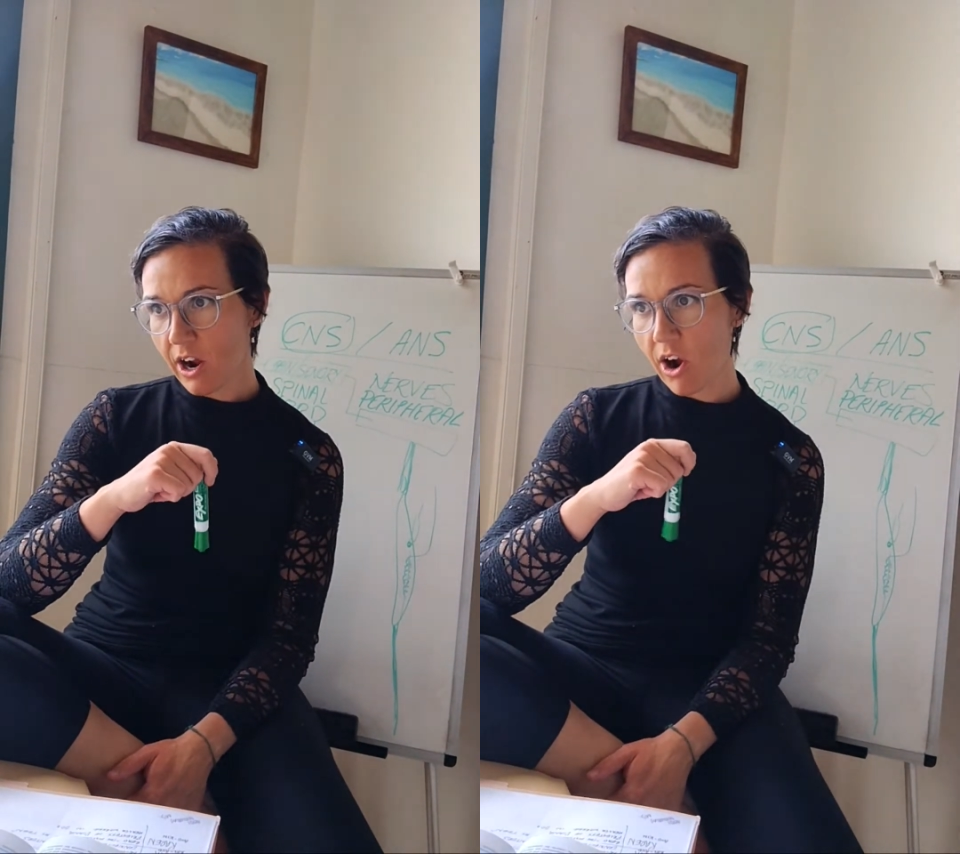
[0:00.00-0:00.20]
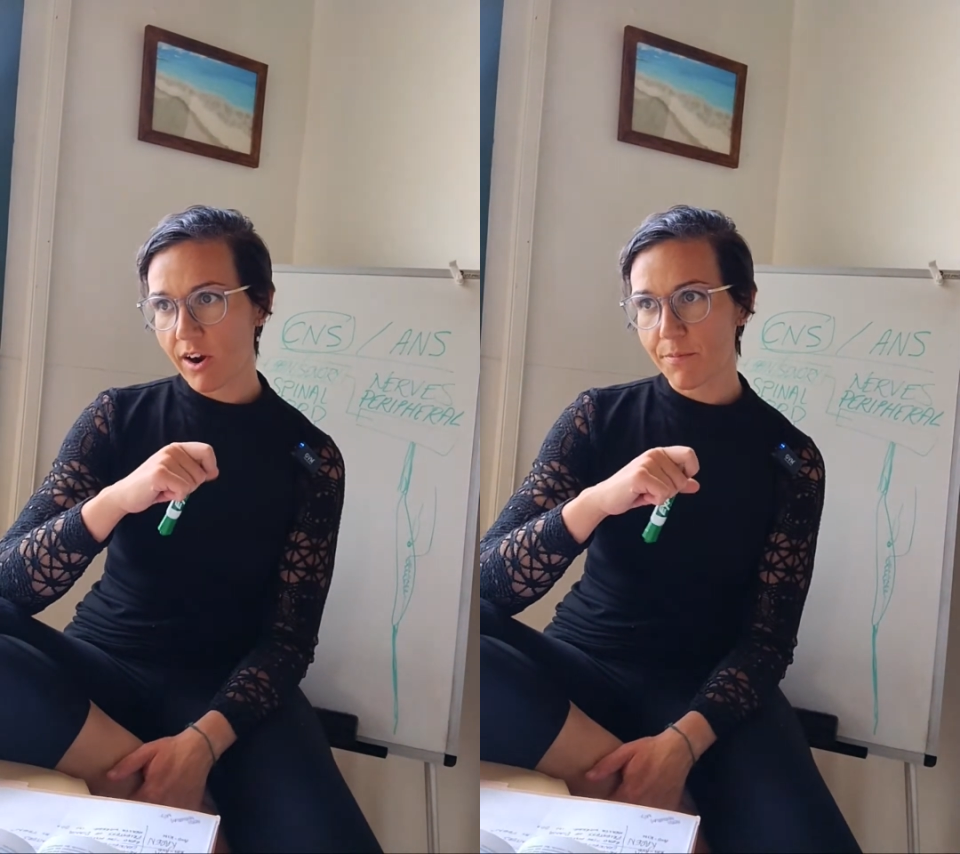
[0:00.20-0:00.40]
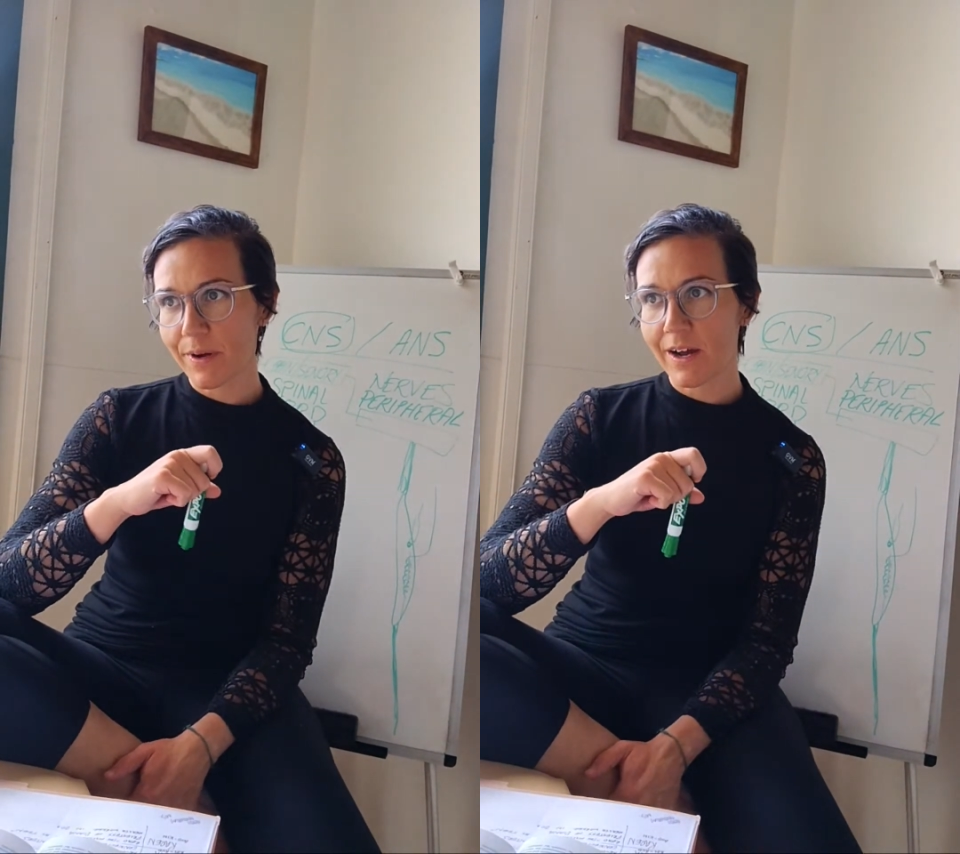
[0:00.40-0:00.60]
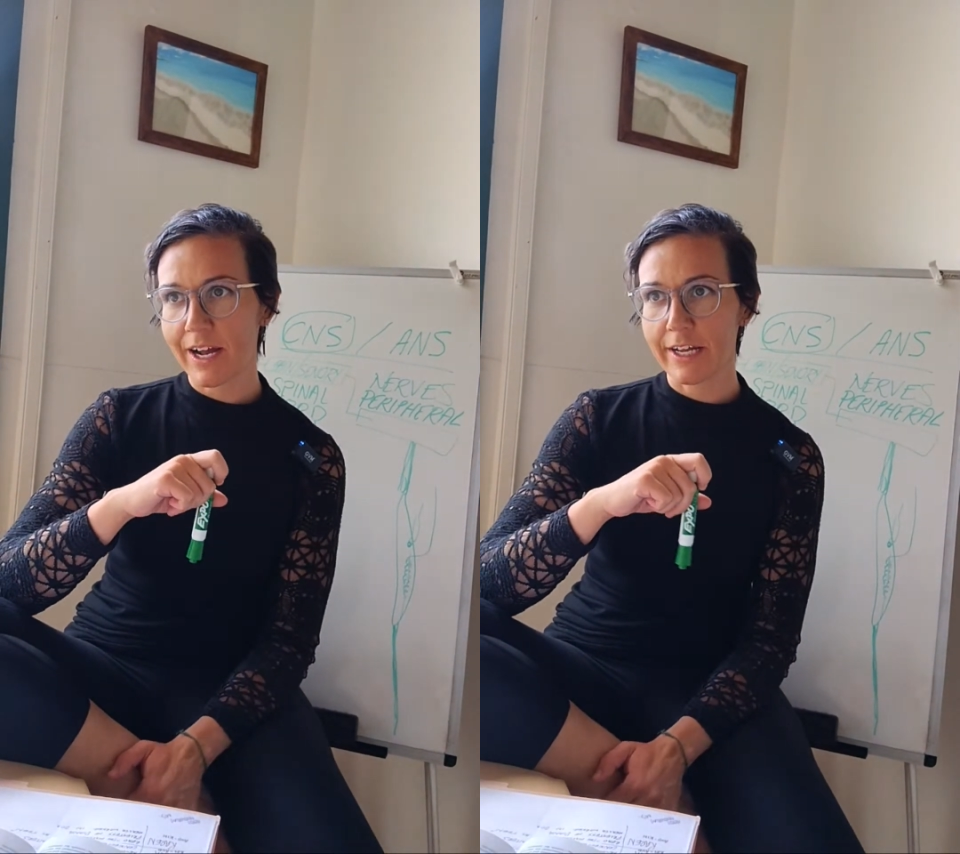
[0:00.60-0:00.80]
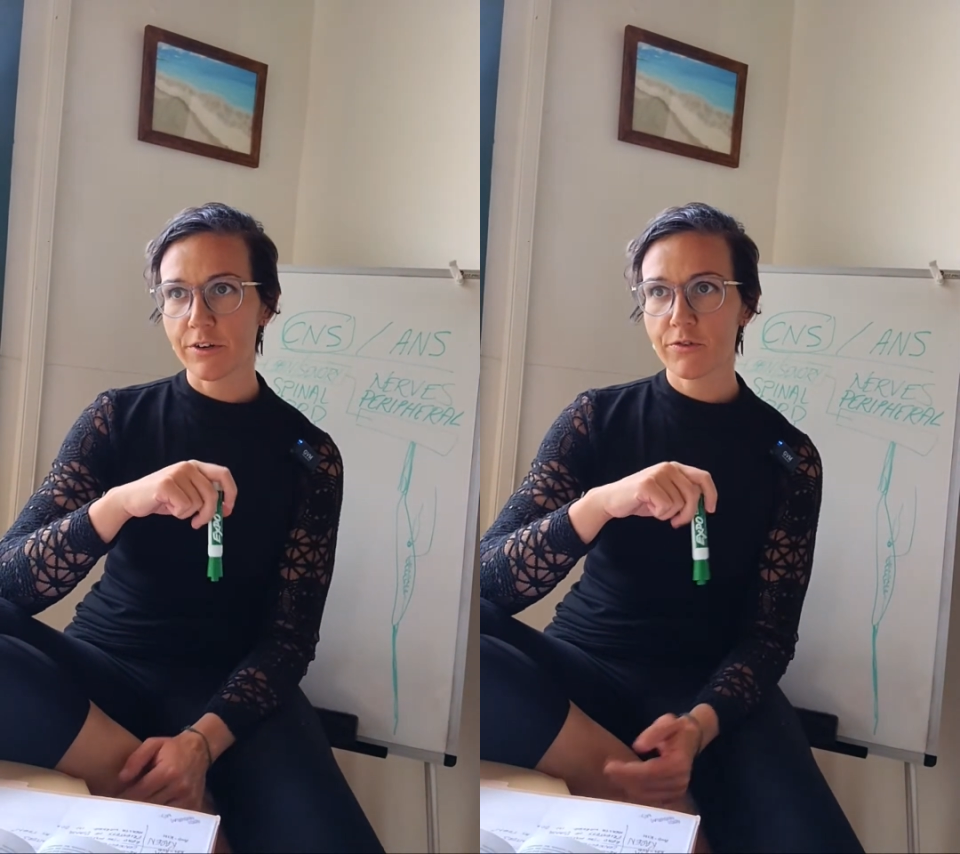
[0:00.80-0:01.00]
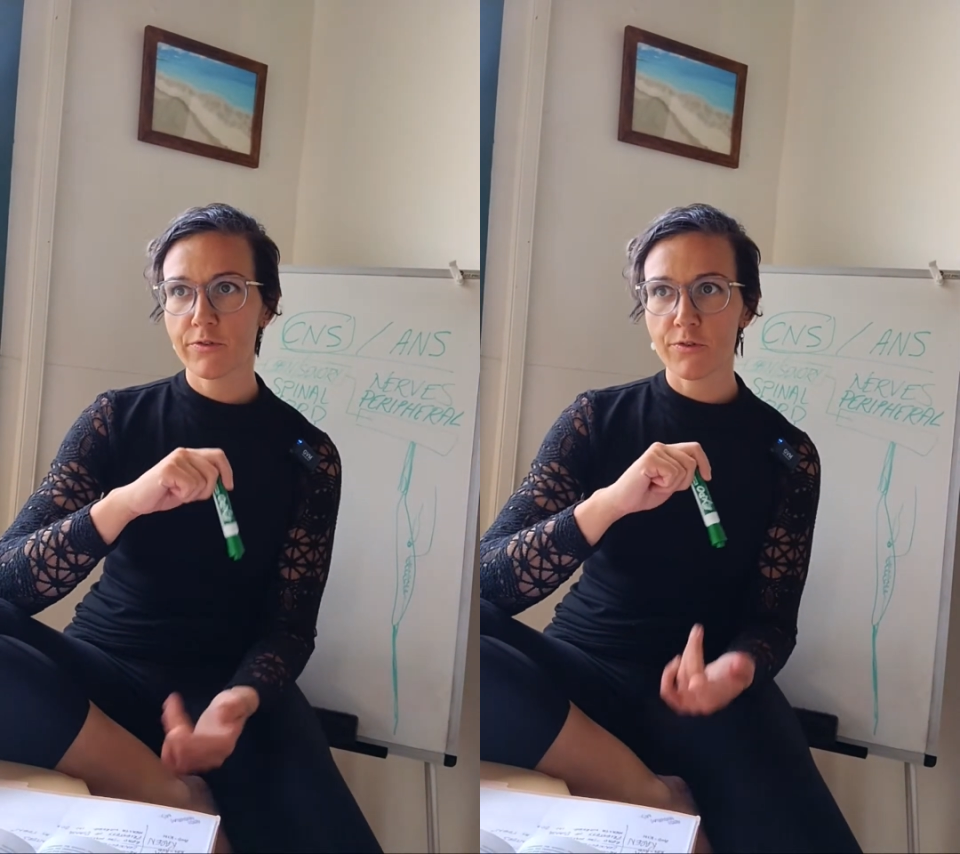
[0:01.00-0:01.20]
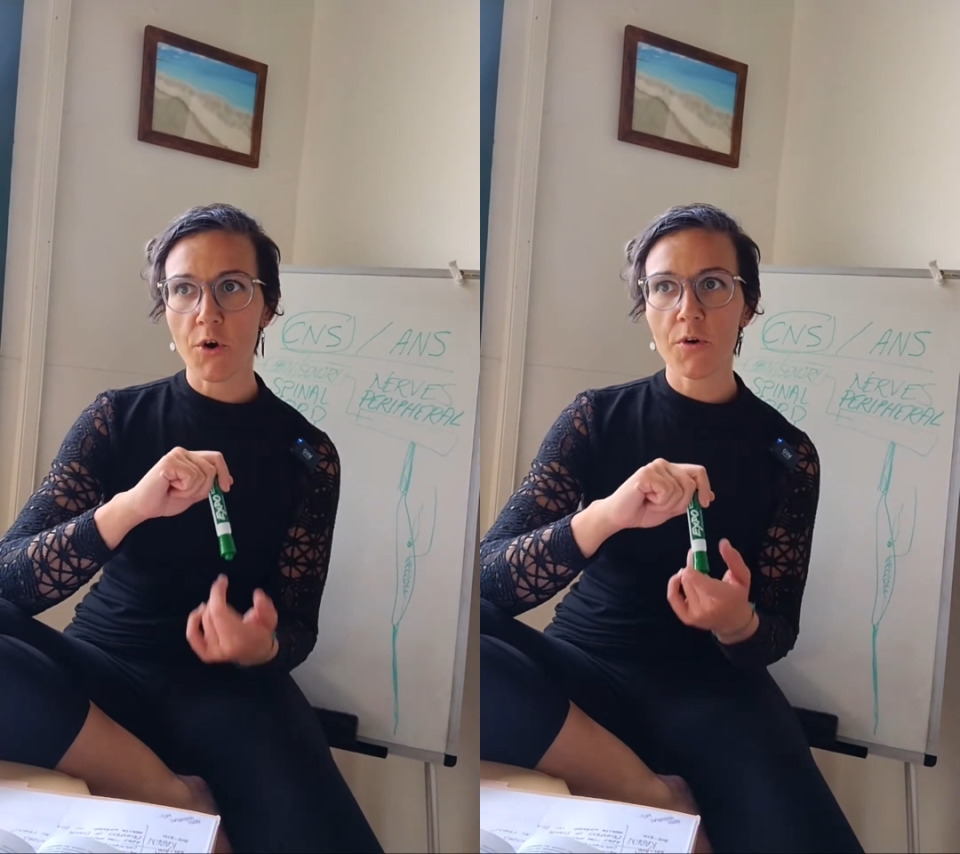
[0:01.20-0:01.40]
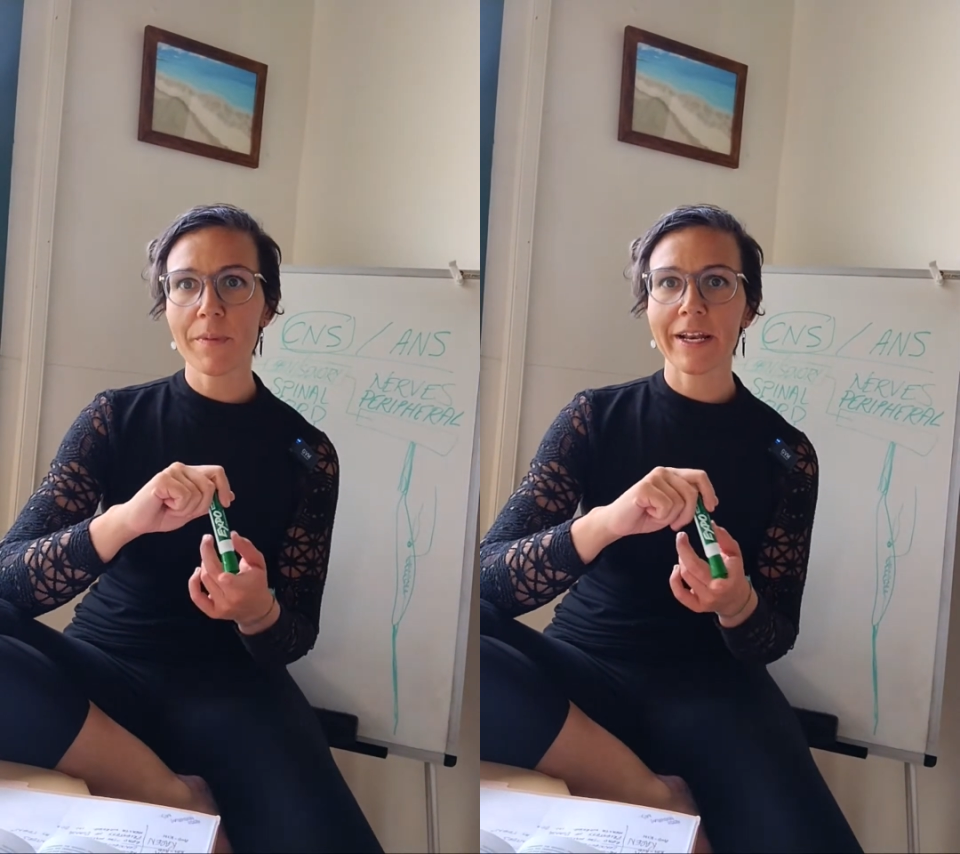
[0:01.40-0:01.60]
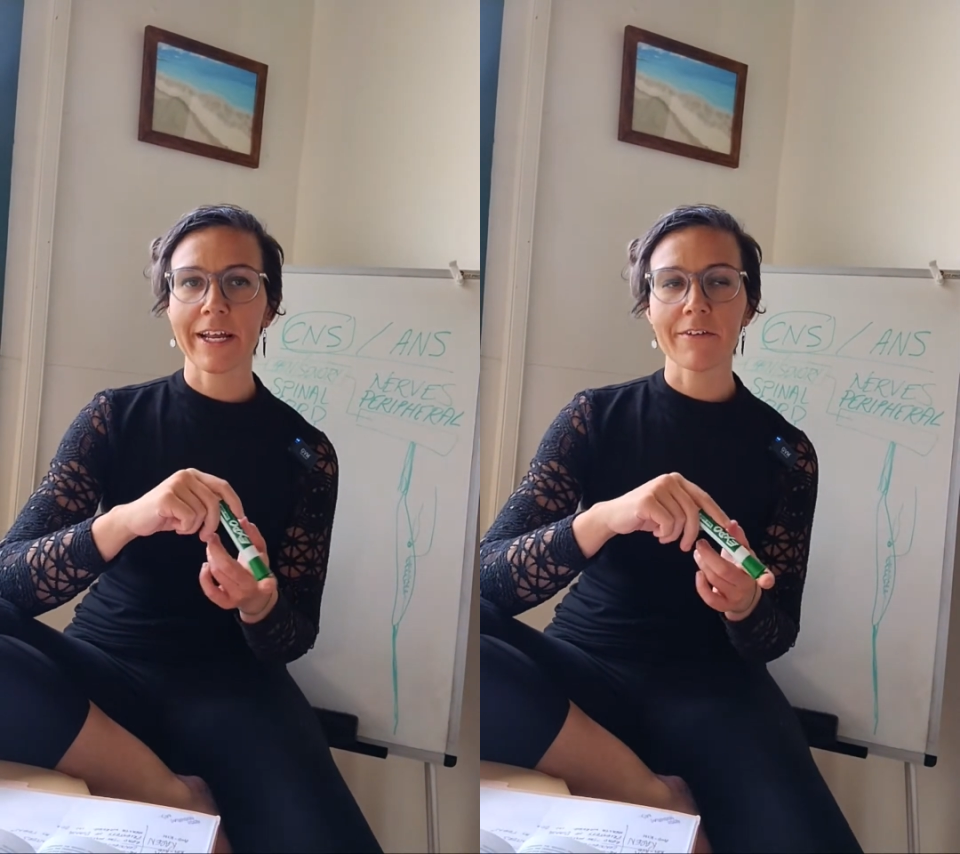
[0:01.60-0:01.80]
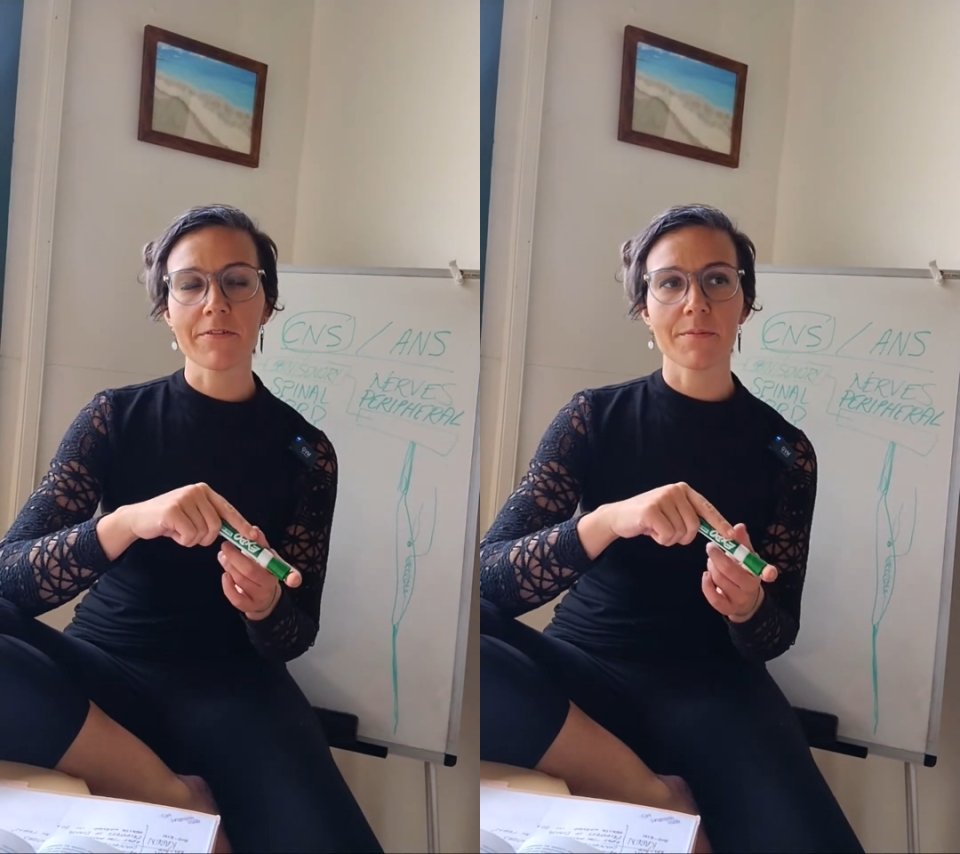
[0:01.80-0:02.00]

are behind so many of